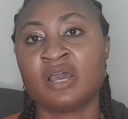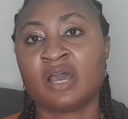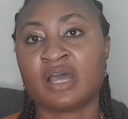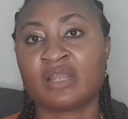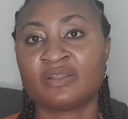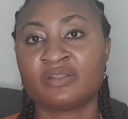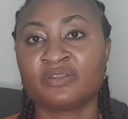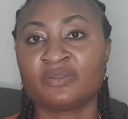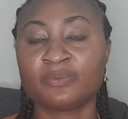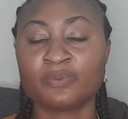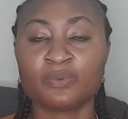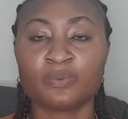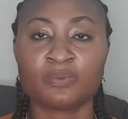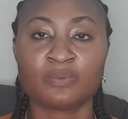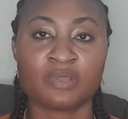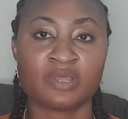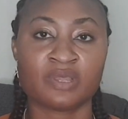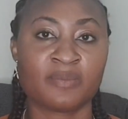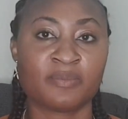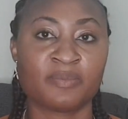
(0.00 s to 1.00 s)
Another
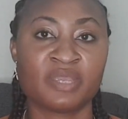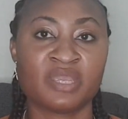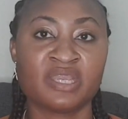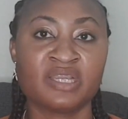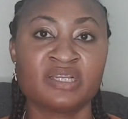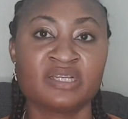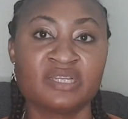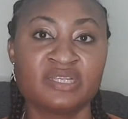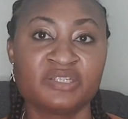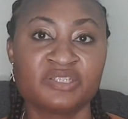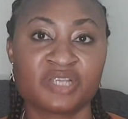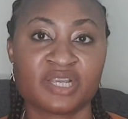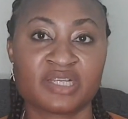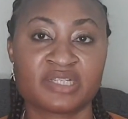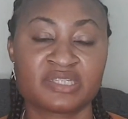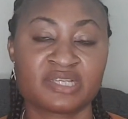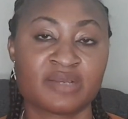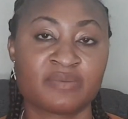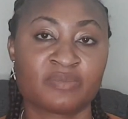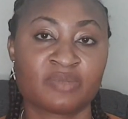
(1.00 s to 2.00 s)
English
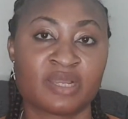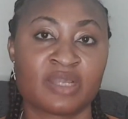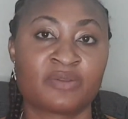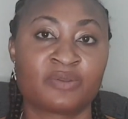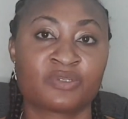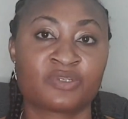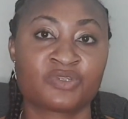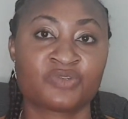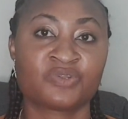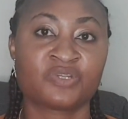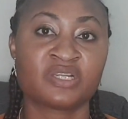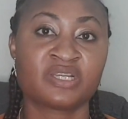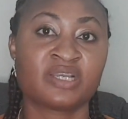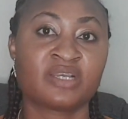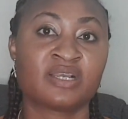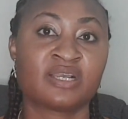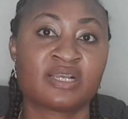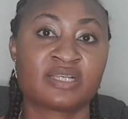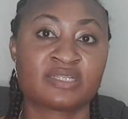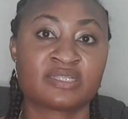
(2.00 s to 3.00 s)
exam that
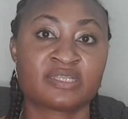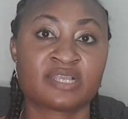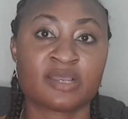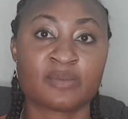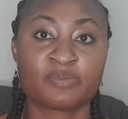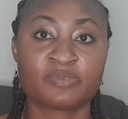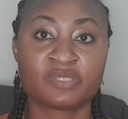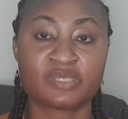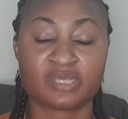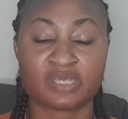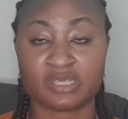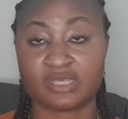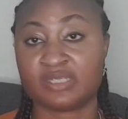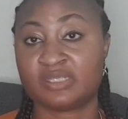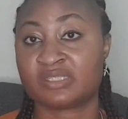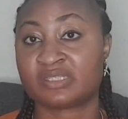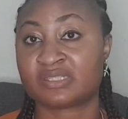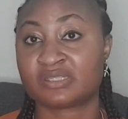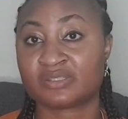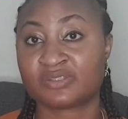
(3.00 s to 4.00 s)
Australia accepts
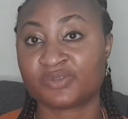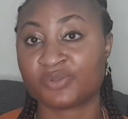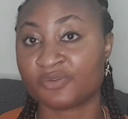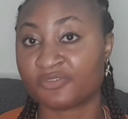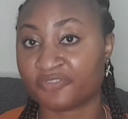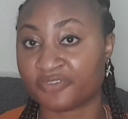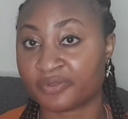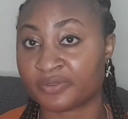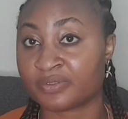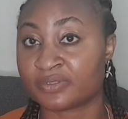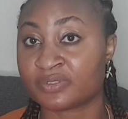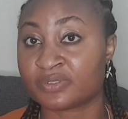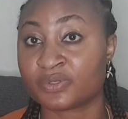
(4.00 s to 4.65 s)
is TOEFL,